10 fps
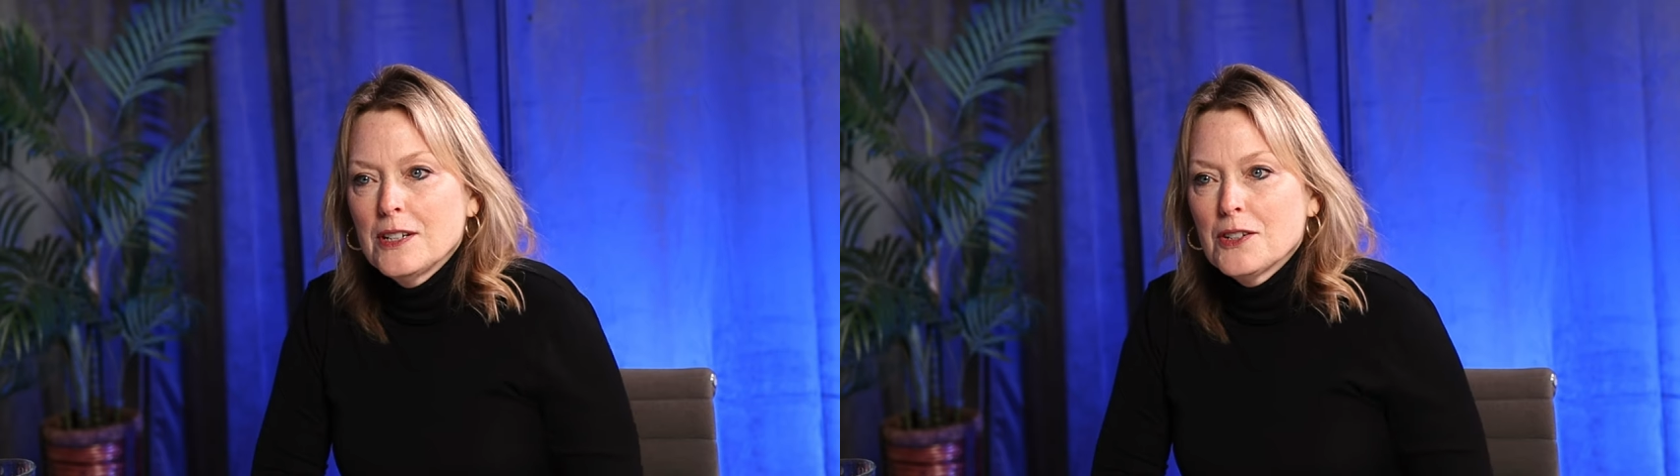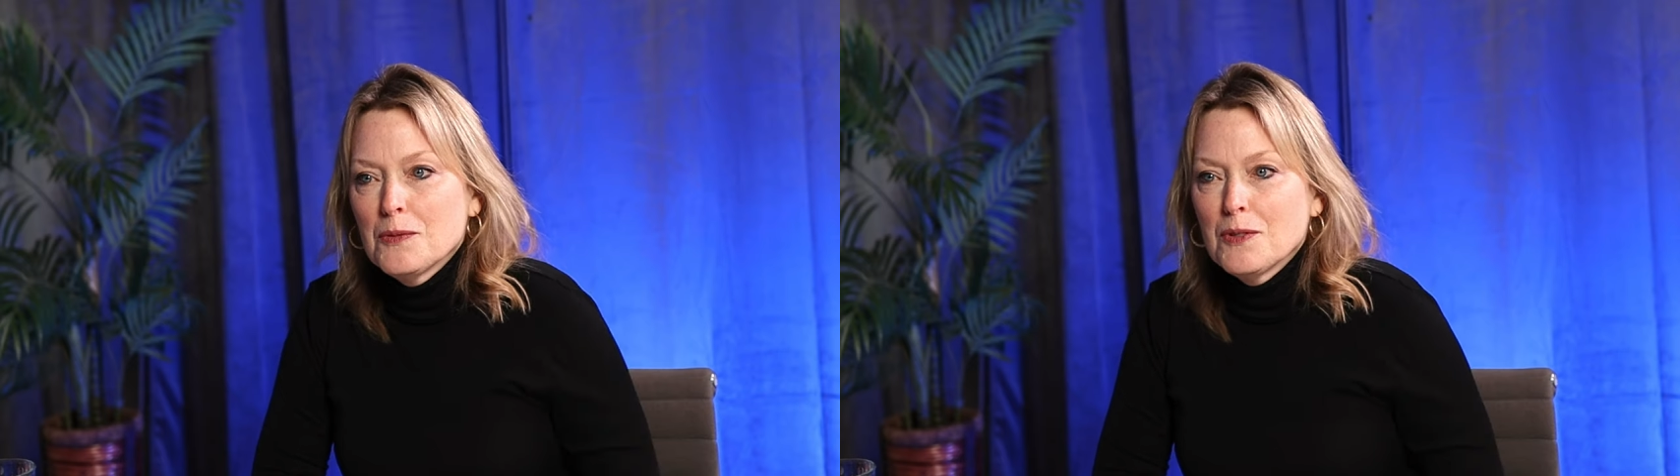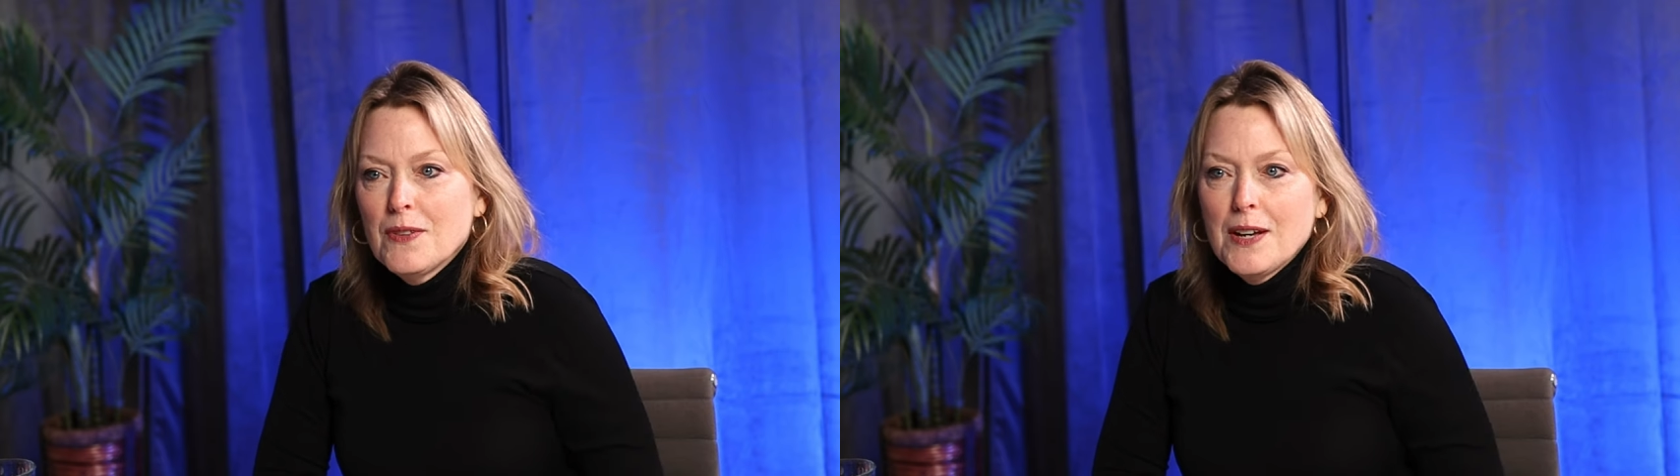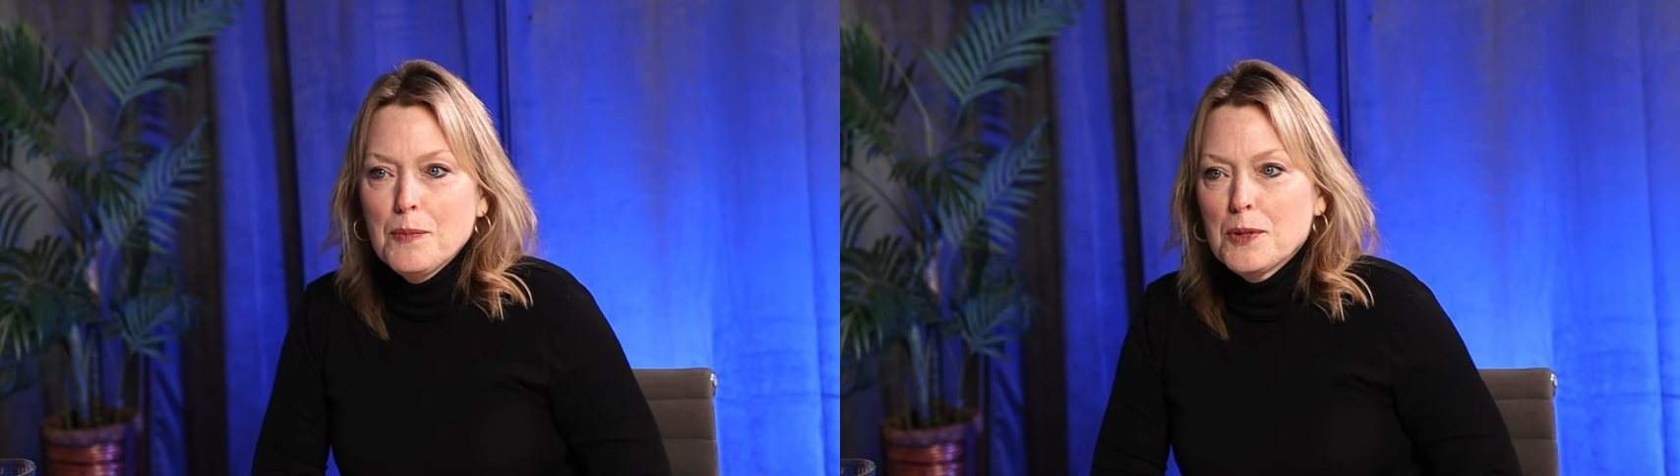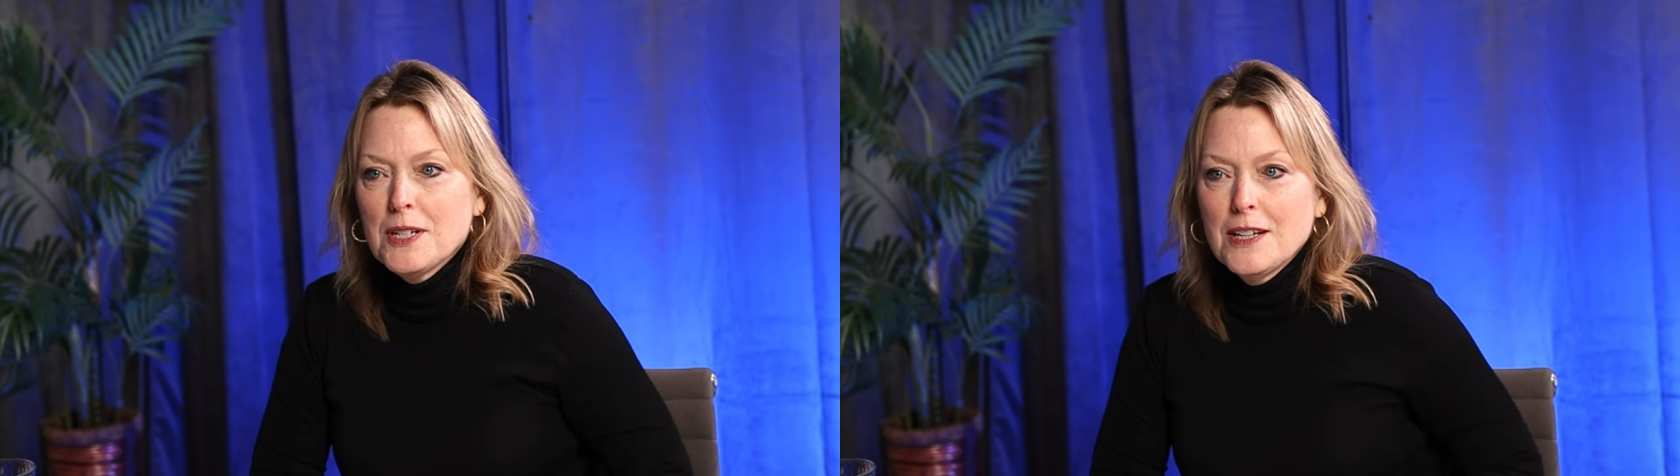in terms of that
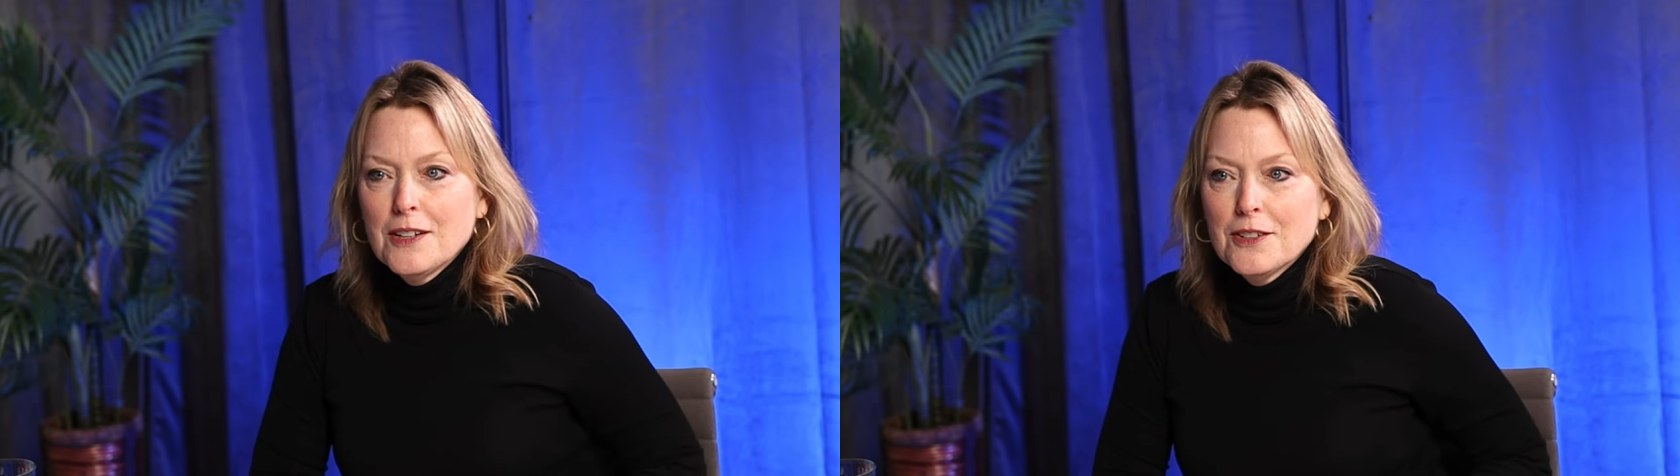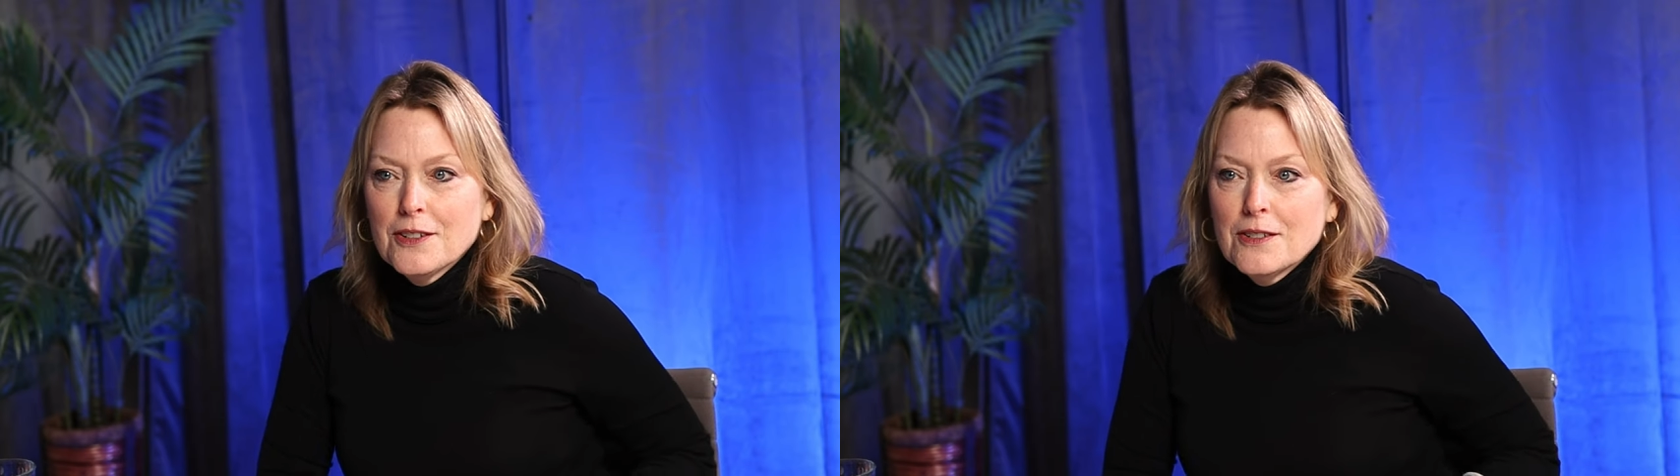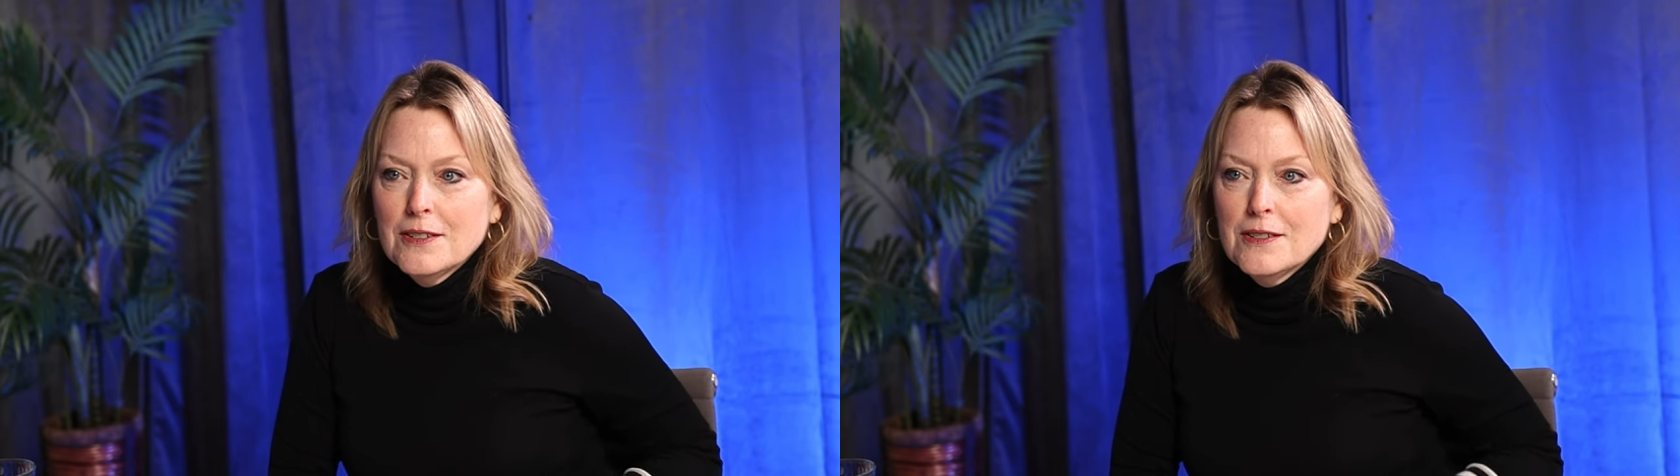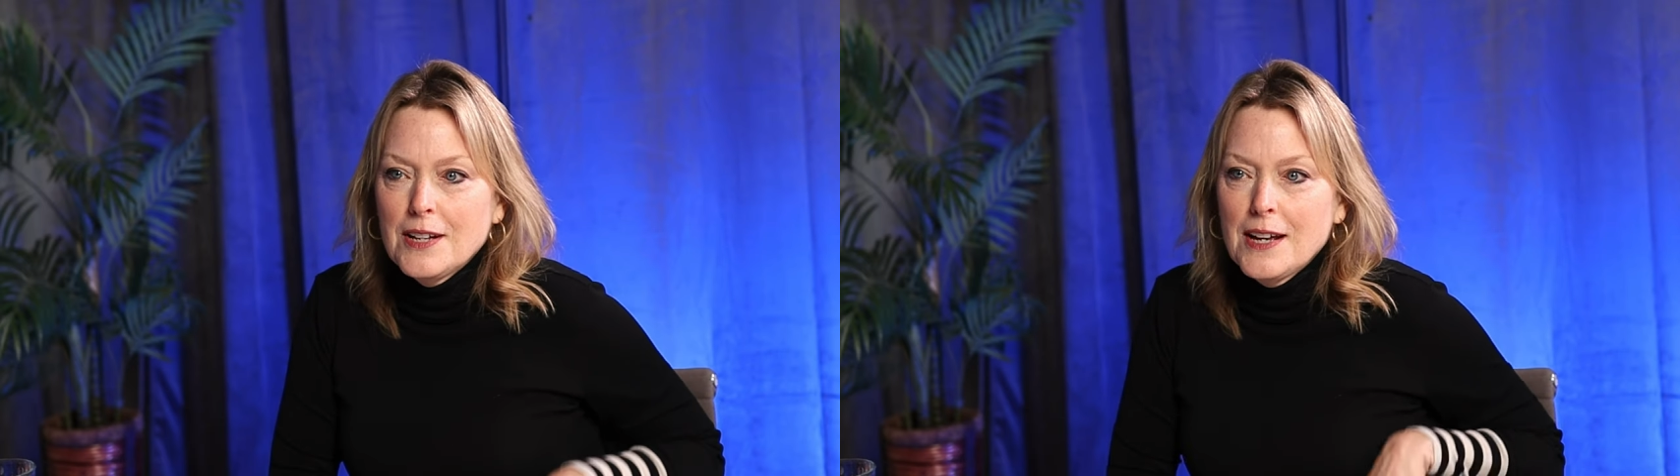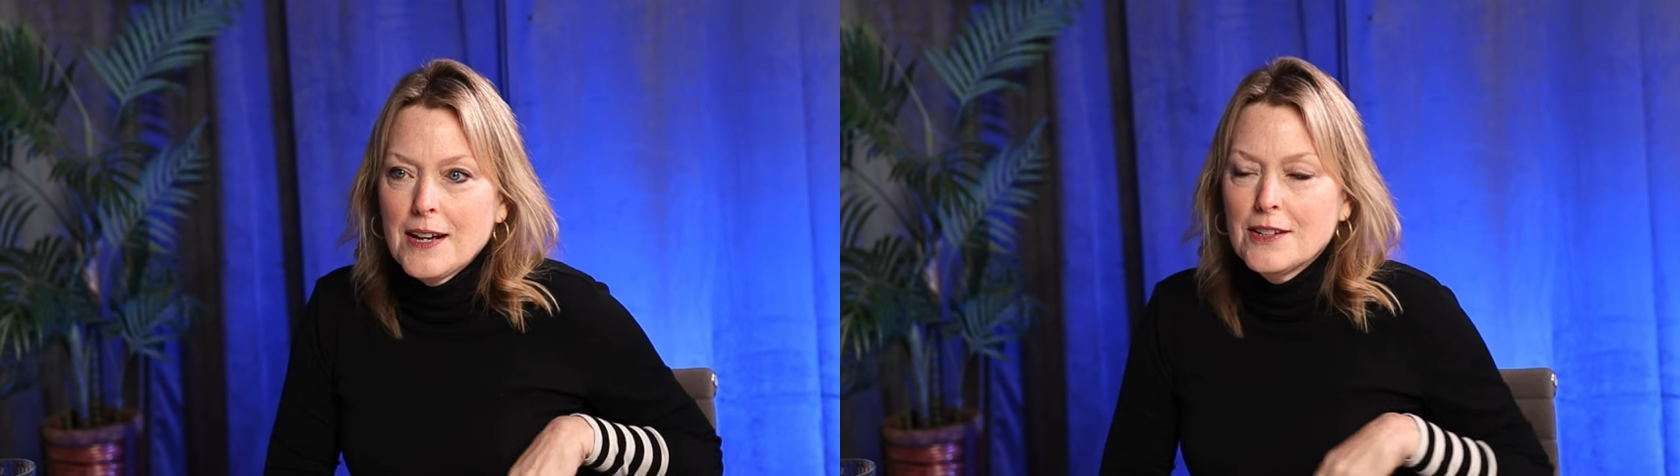particular saying.